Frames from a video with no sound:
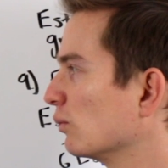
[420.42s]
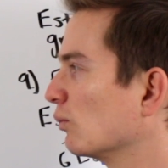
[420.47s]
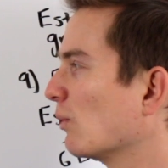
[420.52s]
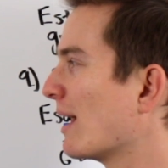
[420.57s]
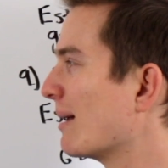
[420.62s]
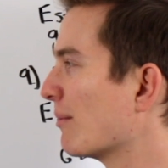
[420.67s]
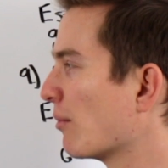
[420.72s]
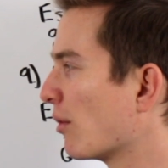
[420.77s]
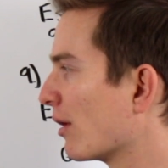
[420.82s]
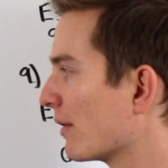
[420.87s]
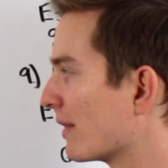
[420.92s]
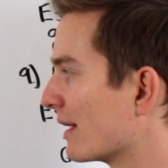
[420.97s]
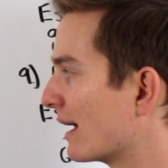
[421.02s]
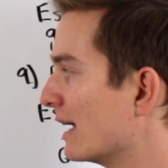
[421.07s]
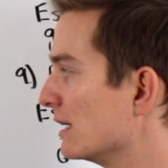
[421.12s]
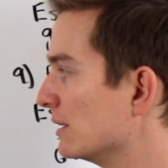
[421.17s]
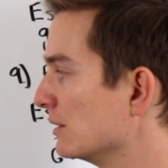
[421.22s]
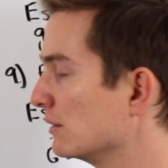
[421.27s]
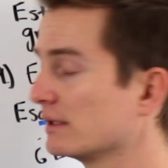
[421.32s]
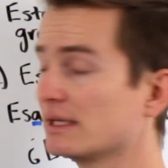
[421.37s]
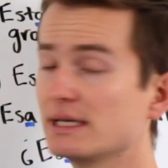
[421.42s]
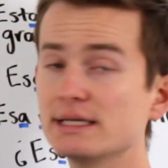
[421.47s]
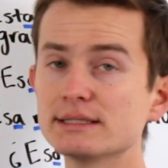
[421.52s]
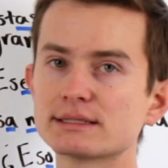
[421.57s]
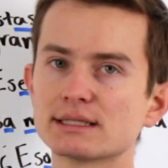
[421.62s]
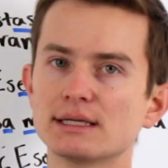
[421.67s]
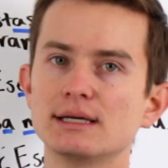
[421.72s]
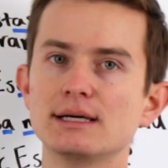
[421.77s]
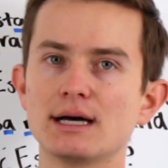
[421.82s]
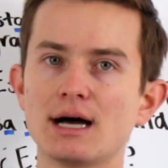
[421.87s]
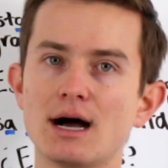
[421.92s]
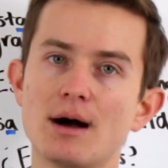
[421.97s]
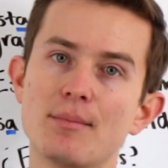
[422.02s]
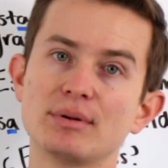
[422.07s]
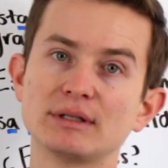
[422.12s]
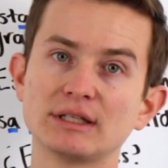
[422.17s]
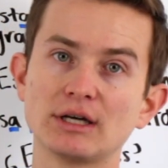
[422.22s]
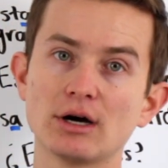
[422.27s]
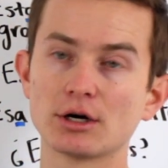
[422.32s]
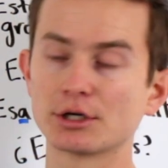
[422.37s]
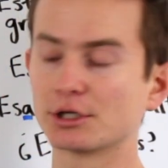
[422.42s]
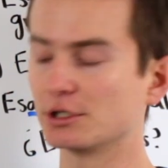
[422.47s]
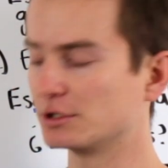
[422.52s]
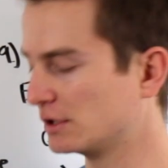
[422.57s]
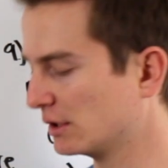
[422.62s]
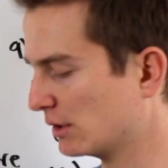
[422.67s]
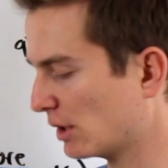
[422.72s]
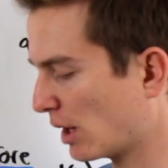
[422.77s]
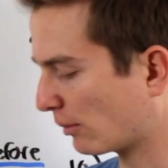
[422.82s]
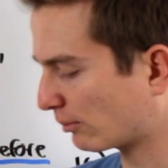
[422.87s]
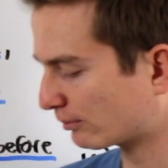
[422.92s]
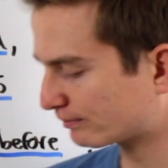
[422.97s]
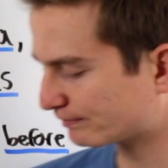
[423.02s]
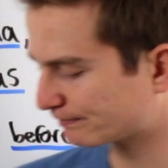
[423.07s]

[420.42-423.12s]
way more than I do these, but they are good to know.